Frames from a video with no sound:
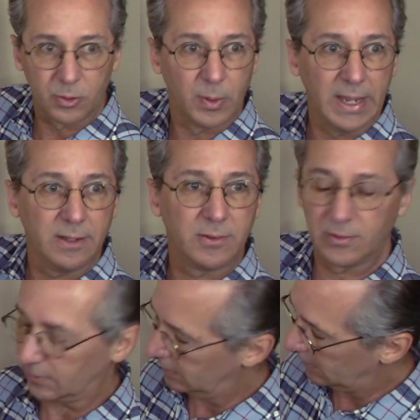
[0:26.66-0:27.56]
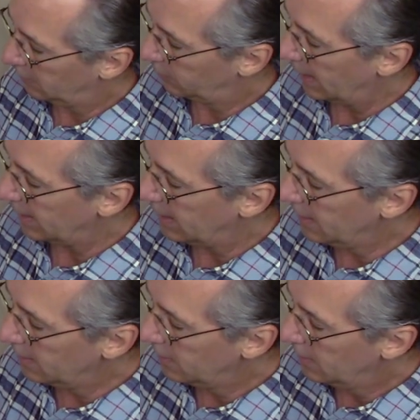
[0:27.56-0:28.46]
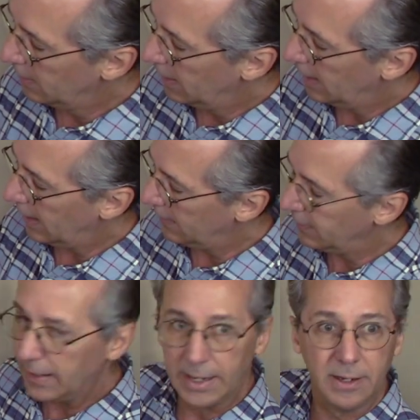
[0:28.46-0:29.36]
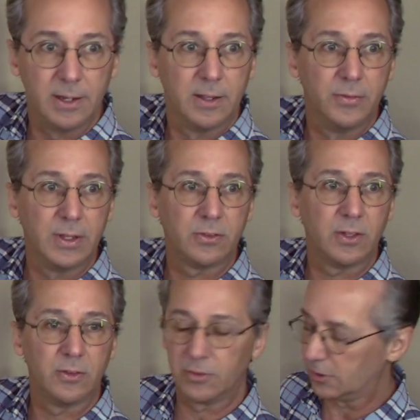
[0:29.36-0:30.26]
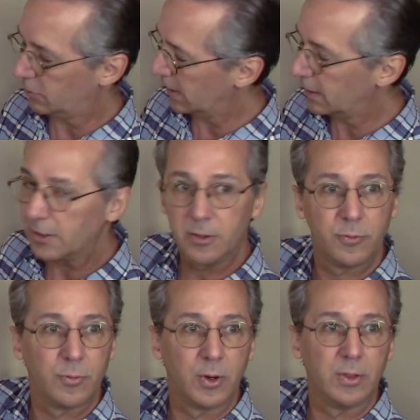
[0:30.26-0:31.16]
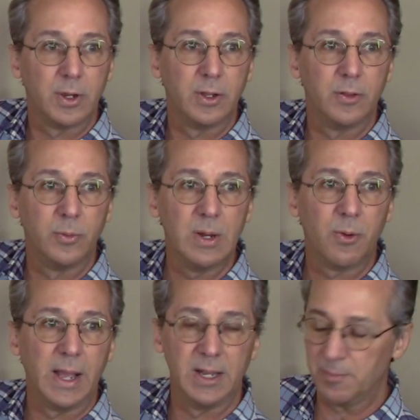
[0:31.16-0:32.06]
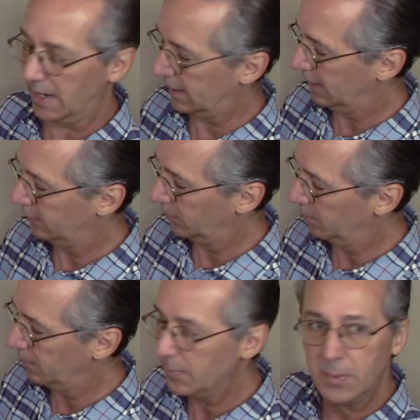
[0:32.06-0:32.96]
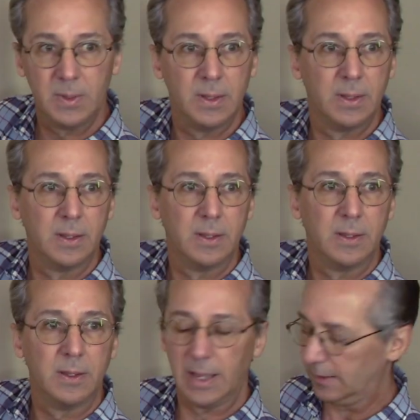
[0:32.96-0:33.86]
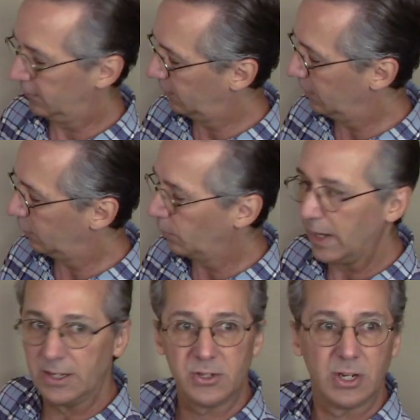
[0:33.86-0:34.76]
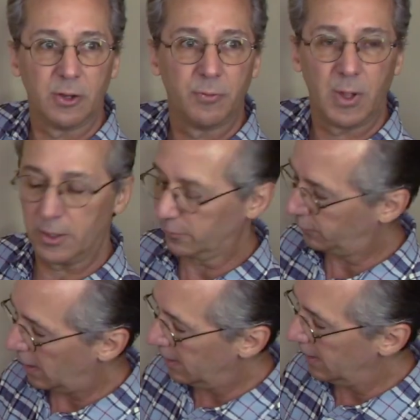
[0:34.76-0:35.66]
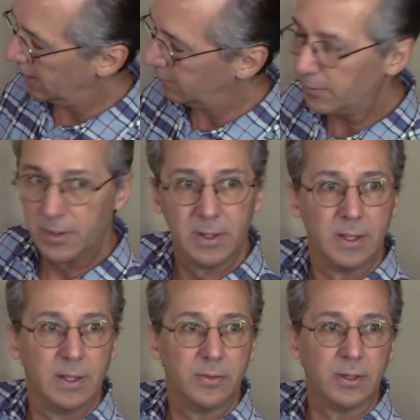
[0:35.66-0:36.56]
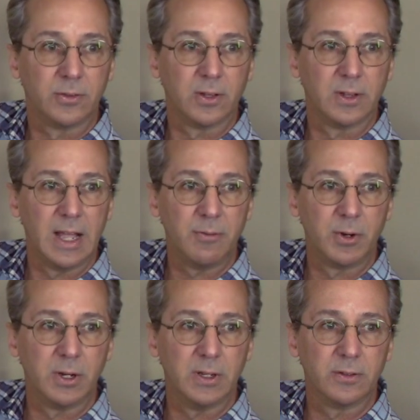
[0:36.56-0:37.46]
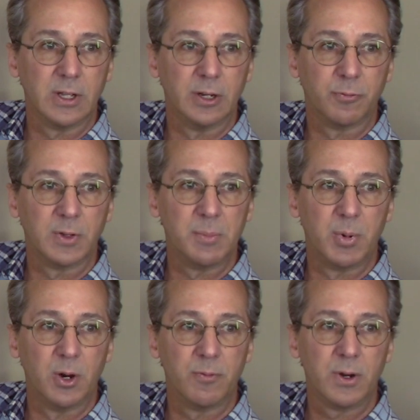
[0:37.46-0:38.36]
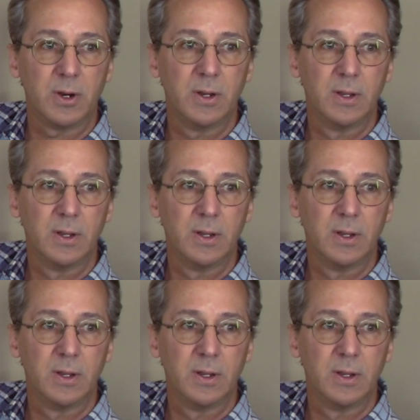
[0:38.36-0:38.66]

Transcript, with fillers: weights is right here and then this is the trigger for the, the rewind mechanism. As this weight shell falls far enough, this lever is going to flip over